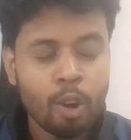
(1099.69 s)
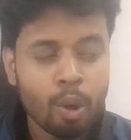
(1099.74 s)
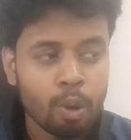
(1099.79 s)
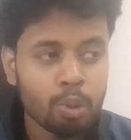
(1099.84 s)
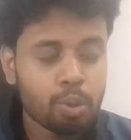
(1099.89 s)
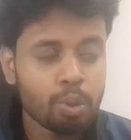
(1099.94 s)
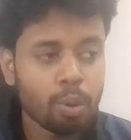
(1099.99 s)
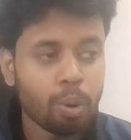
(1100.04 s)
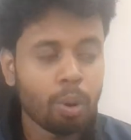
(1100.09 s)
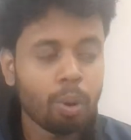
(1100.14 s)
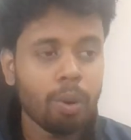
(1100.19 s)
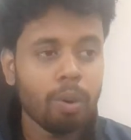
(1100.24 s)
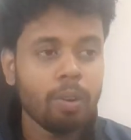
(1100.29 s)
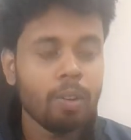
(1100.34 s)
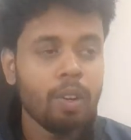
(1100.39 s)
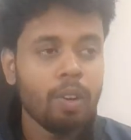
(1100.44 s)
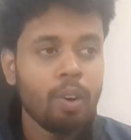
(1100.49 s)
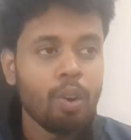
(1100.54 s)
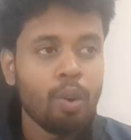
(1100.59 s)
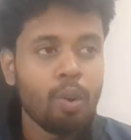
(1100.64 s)

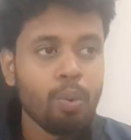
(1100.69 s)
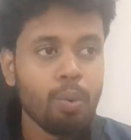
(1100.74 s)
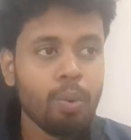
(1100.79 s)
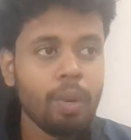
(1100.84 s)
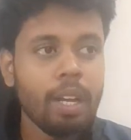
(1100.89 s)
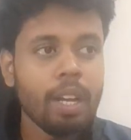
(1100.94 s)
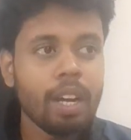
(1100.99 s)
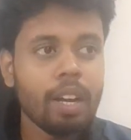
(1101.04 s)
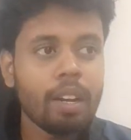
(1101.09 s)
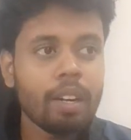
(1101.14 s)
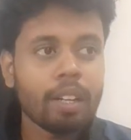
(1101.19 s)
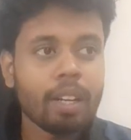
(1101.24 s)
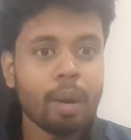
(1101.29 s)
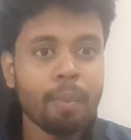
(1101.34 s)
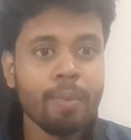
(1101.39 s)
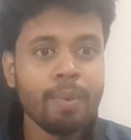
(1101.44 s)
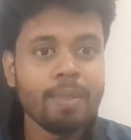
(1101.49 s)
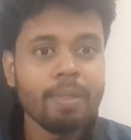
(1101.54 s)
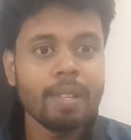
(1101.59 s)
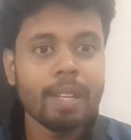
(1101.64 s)
So we are
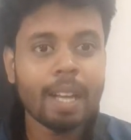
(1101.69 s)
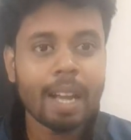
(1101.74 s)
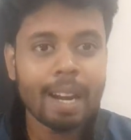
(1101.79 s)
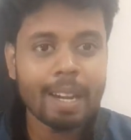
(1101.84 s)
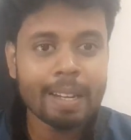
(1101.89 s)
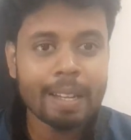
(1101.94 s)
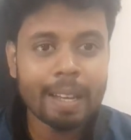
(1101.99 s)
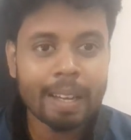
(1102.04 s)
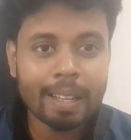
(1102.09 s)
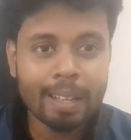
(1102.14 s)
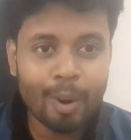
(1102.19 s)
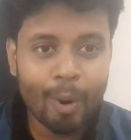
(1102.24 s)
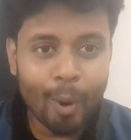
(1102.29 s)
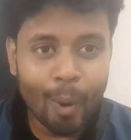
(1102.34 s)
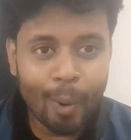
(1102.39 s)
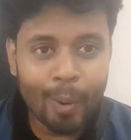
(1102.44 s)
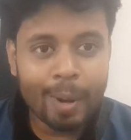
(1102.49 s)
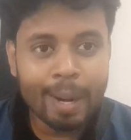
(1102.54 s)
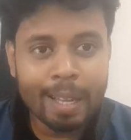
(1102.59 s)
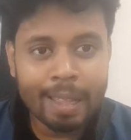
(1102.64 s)
communicating
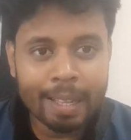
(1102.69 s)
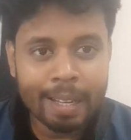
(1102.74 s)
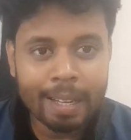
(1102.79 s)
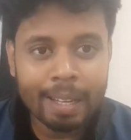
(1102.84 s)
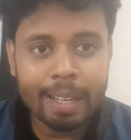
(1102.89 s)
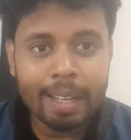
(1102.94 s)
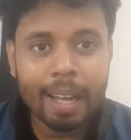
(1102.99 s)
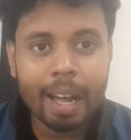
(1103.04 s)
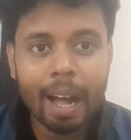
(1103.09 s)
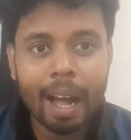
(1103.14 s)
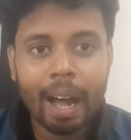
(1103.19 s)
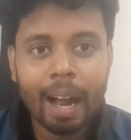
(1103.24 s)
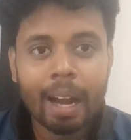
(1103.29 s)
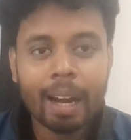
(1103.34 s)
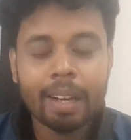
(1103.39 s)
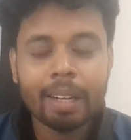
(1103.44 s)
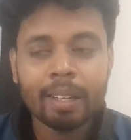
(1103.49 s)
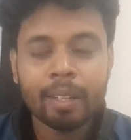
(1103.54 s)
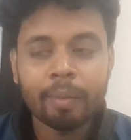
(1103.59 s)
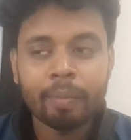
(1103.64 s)
orally
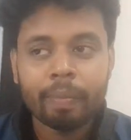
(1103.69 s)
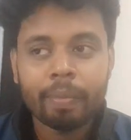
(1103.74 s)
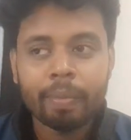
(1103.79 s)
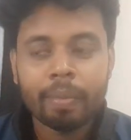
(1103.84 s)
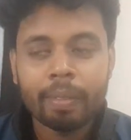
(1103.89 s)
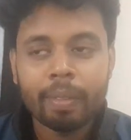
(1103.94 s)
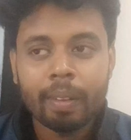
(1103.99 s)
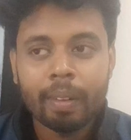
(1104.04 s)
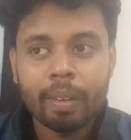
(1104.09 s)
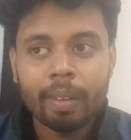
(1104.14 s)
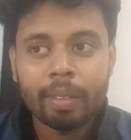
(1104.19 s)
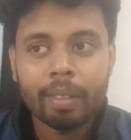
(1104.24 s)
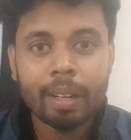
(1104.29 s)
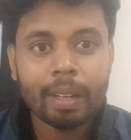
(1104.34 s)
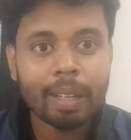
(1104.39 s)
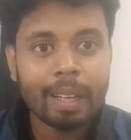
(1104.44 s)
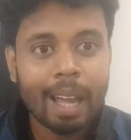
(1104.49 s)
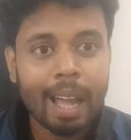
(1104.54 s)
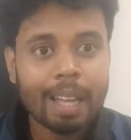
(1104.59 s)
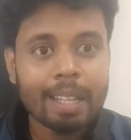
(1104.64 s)
and the
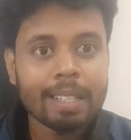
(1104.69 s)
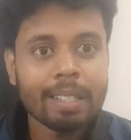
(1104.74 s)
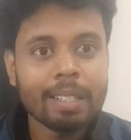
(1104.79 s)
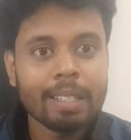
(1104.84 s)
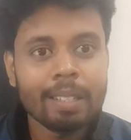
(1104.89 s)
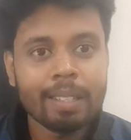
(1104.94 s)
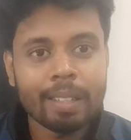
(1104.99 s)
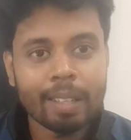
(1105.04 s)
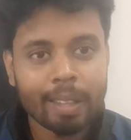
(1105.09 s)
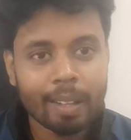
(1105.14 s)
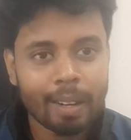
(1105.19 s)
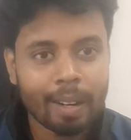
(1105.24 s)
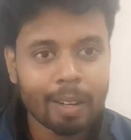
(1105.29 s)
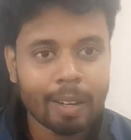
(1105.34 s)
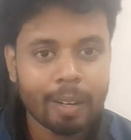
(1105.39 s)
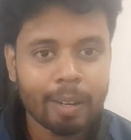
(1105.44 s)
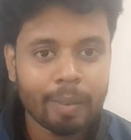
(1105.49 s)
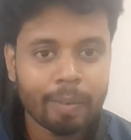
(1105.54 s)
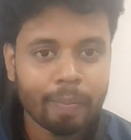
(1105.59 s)
text is generated.